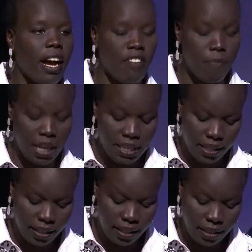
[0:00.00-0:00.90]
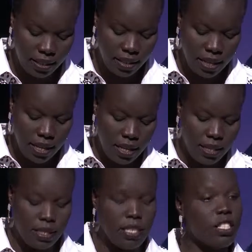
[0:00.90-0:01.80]
I've met her
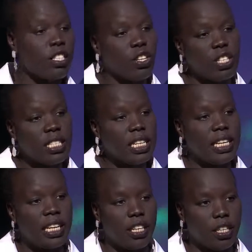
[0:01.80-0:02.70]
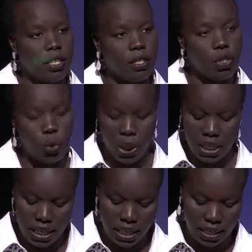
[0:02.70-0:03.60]
since not seeing her
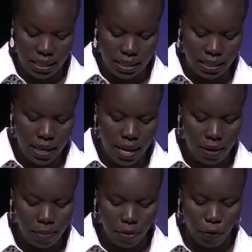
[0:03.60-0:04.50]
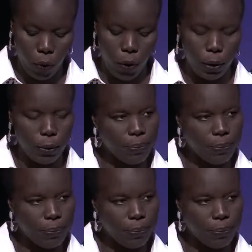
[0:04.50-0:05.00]
20 years before.